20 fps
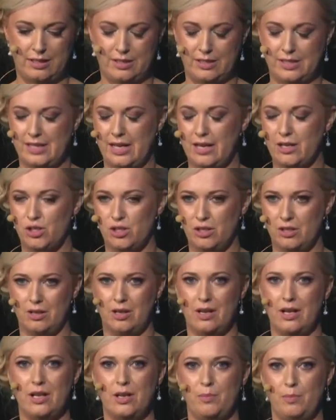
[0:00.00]
section,
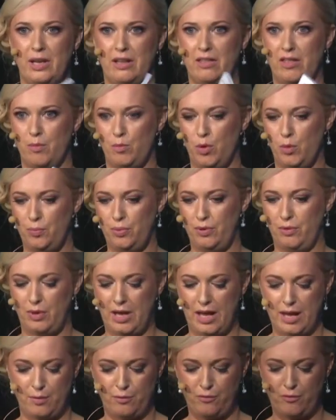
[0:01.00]
pick them up
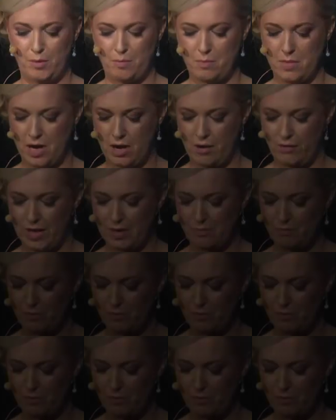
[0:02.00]
from Mary.